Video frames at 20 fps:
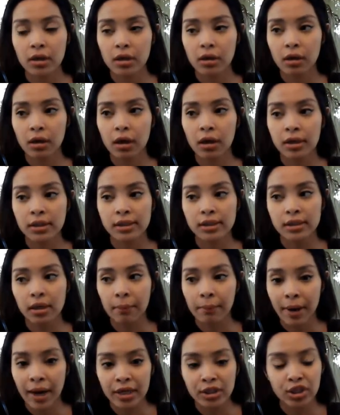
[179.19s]
Because
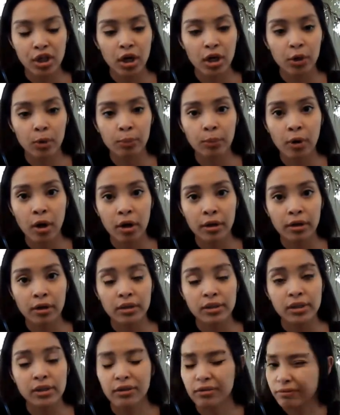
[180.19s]
some eyeshadow
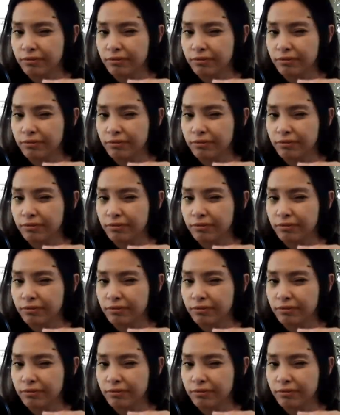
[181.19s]
products are.